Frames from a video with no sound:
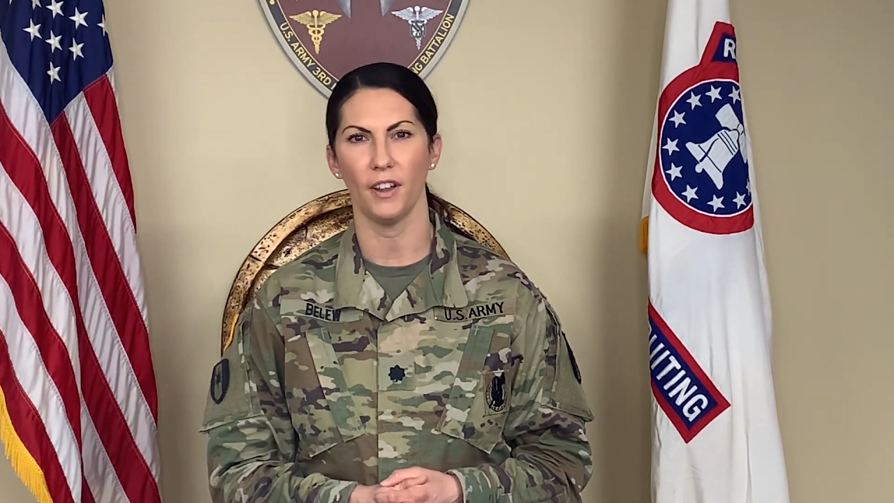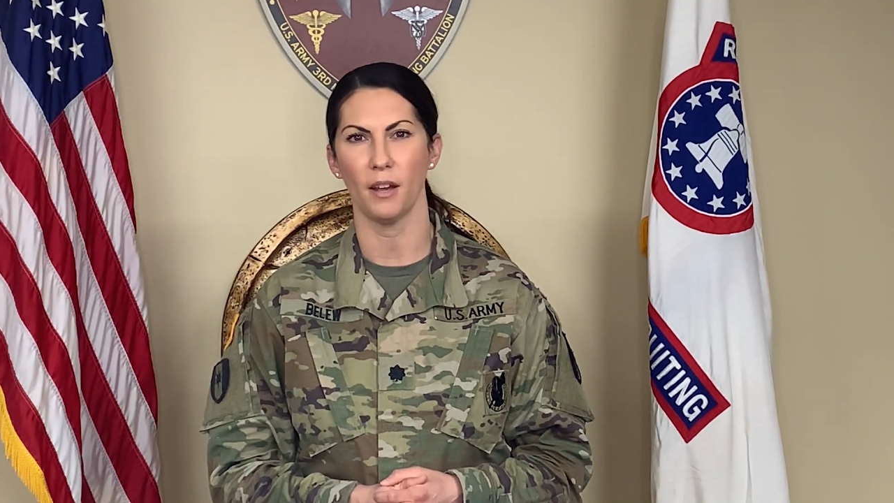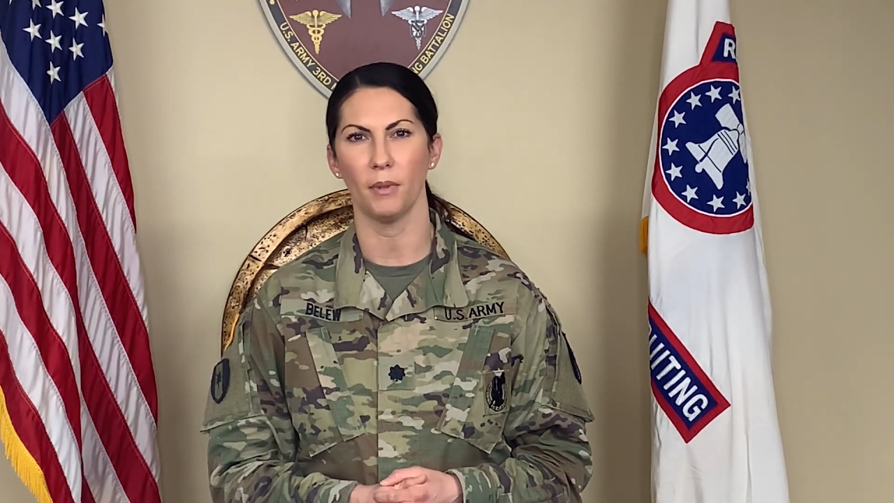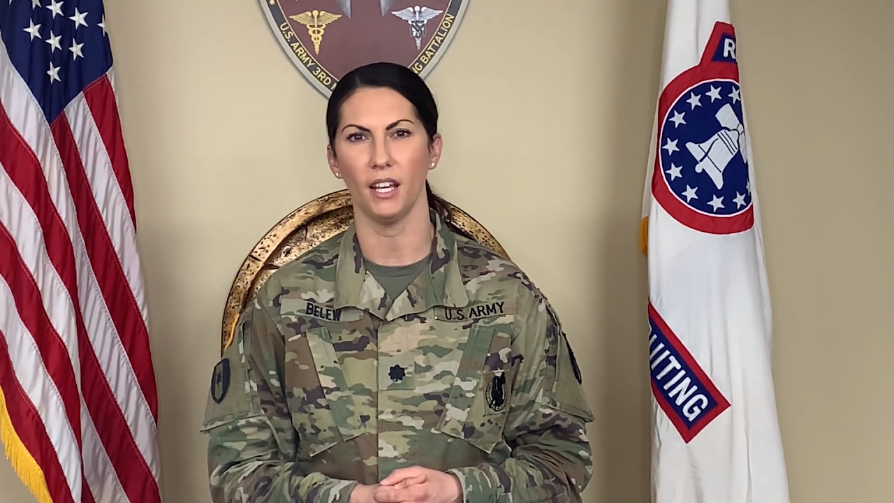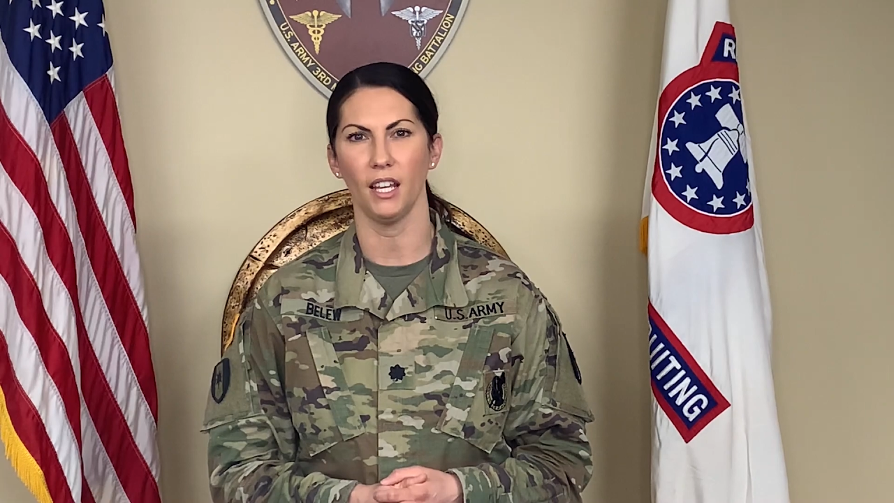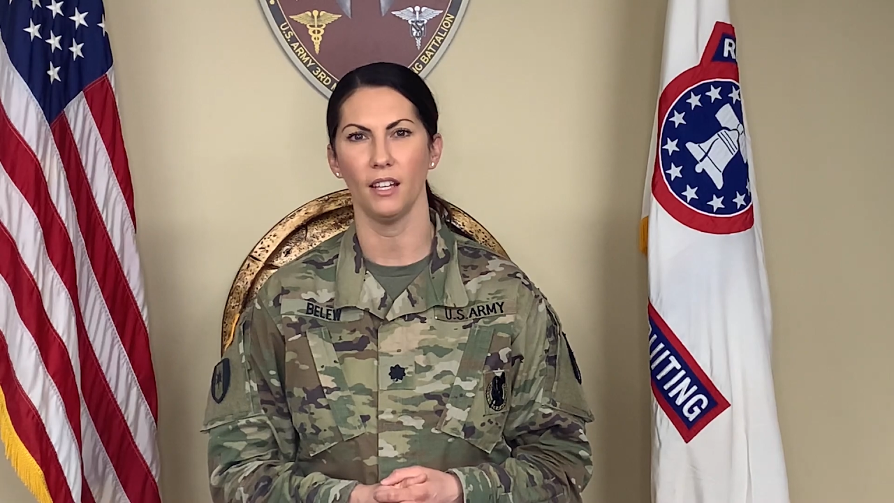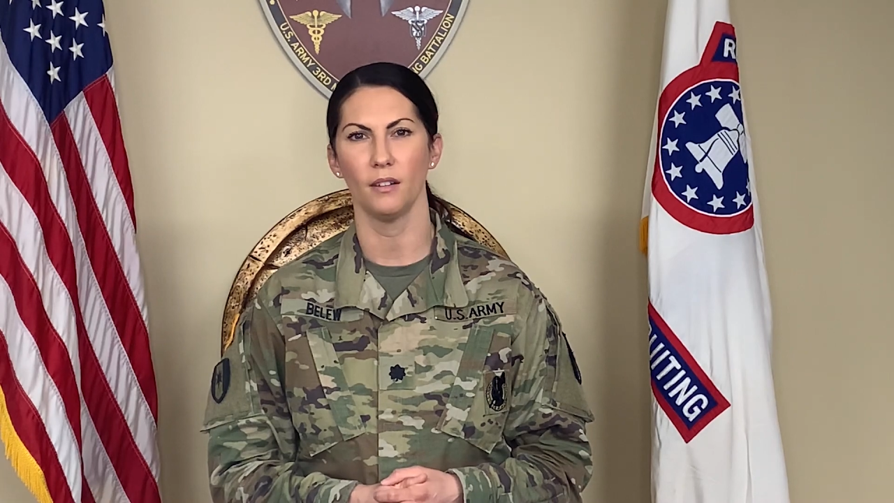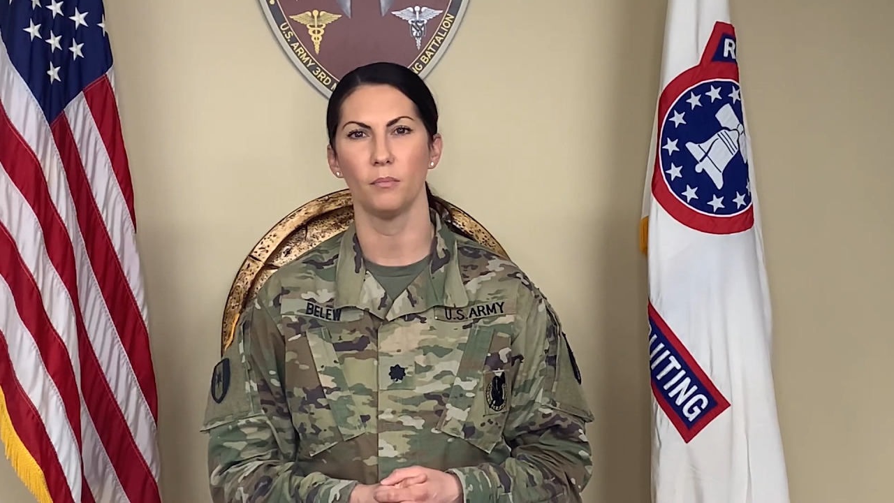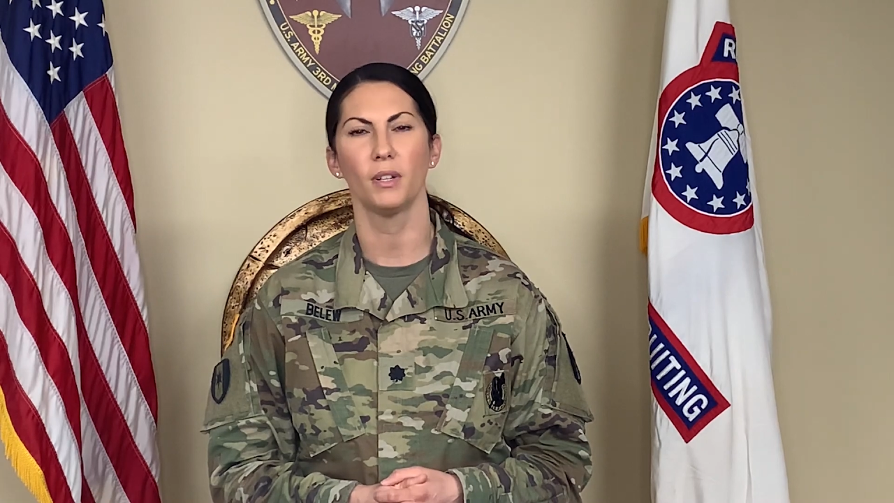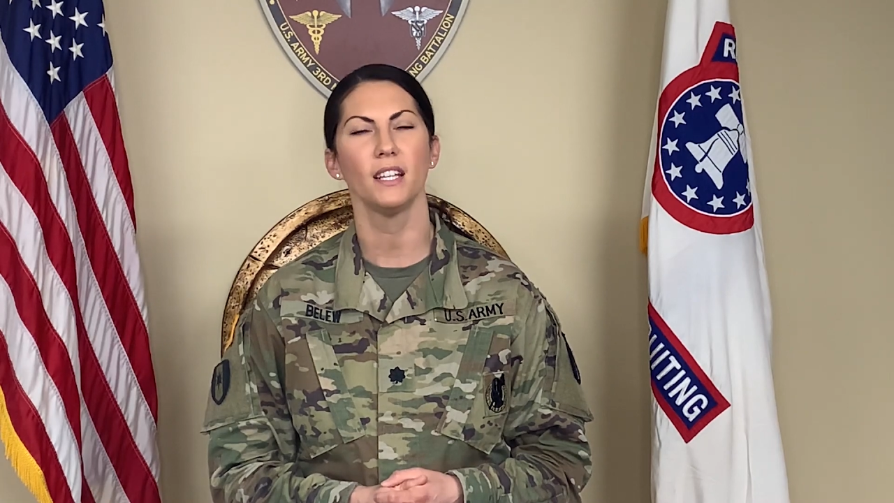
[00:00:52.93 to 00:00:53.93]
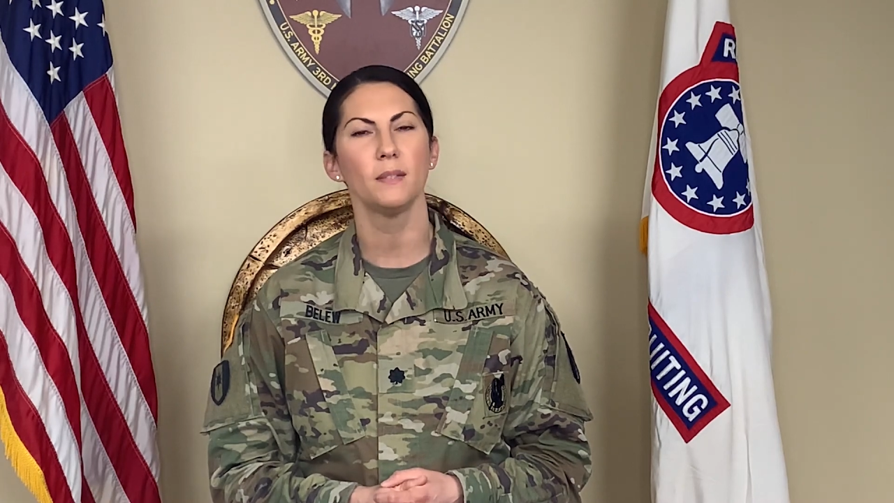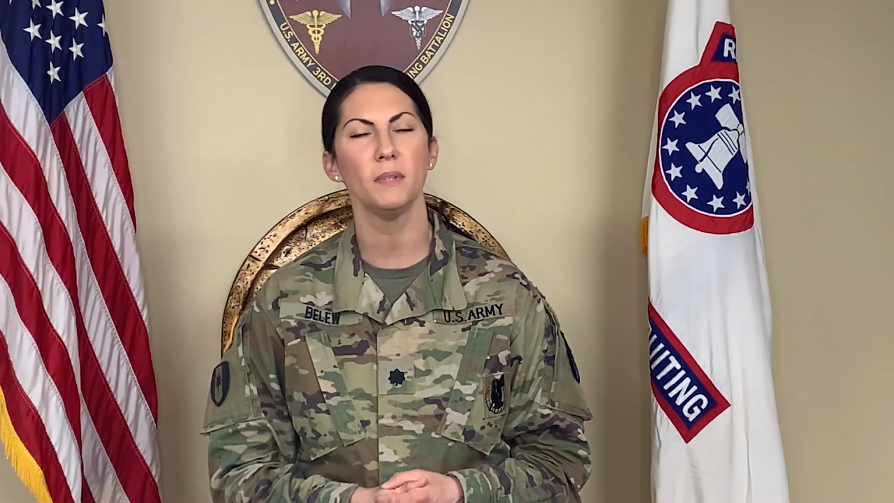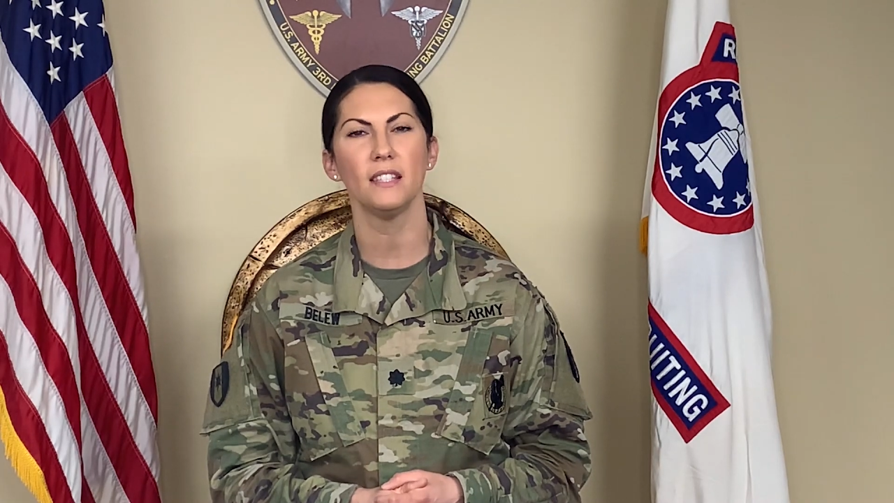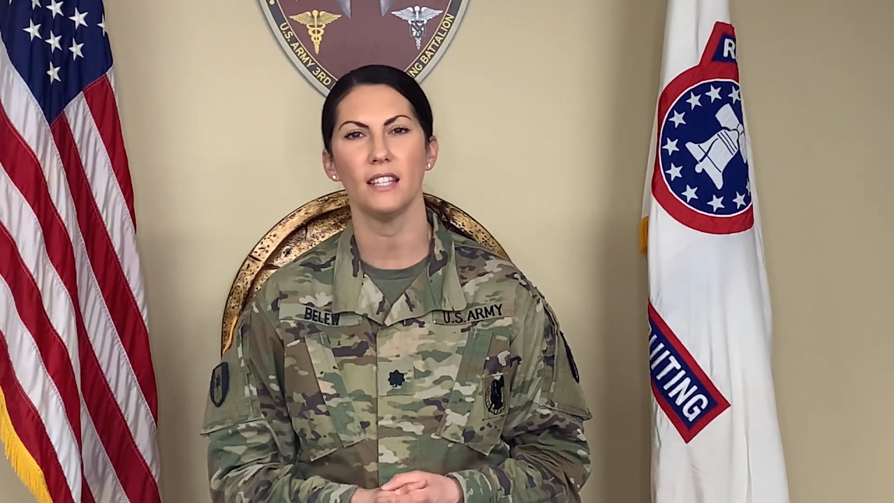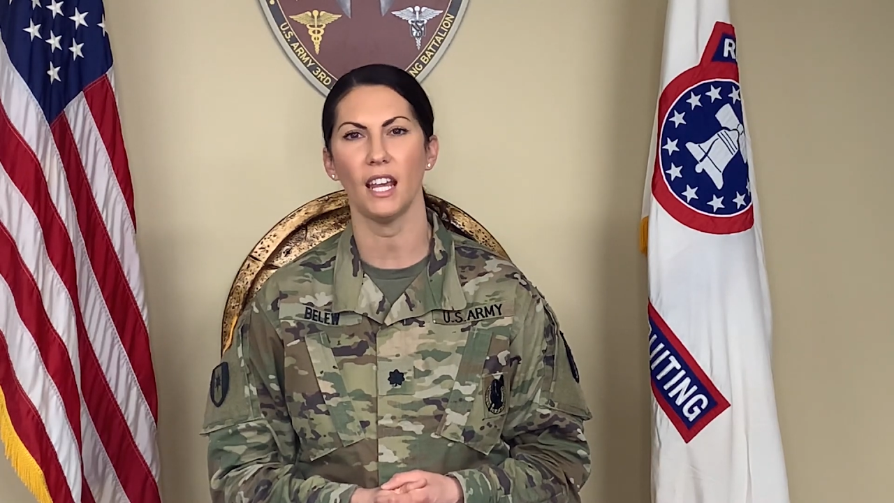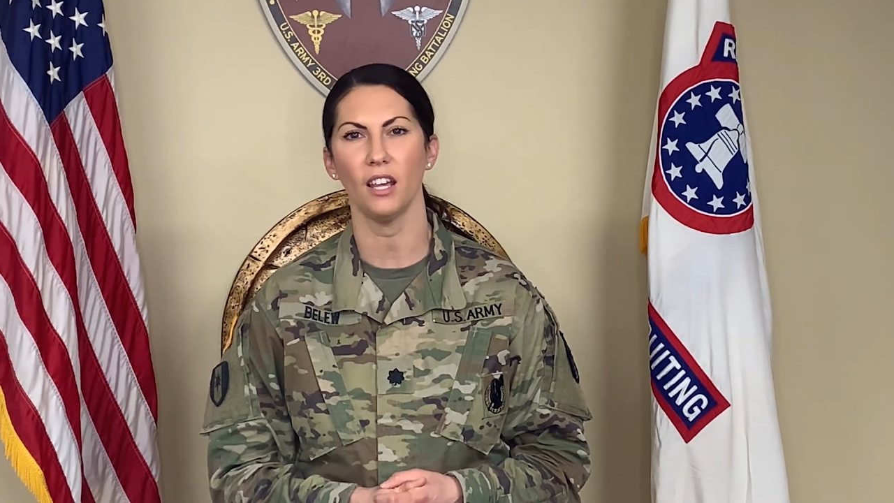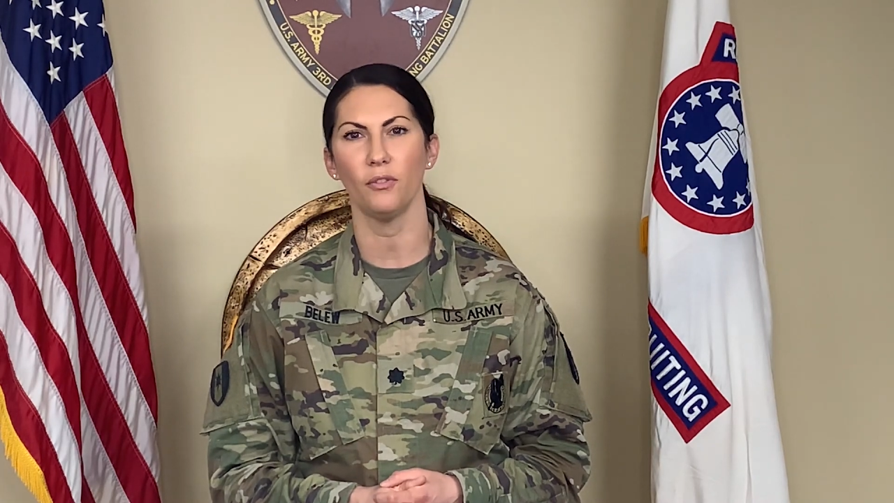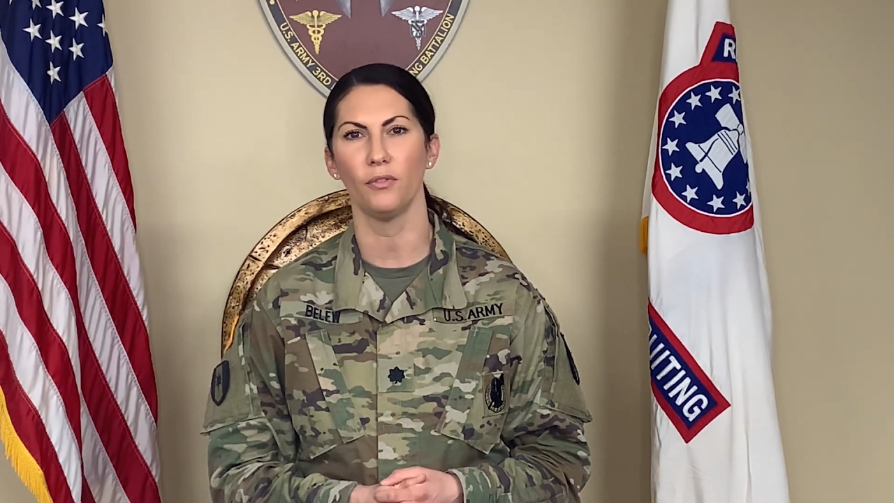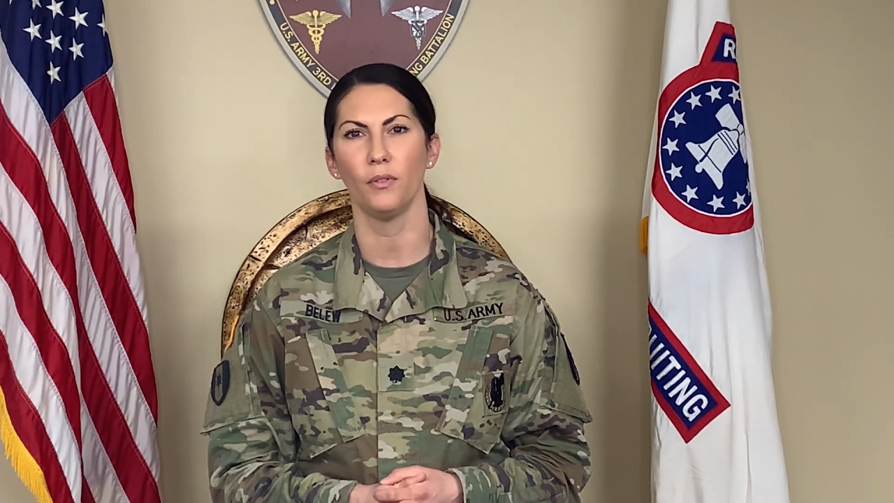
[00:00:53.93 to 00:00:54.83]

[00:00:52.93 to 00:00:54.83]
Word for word: family, please be safe.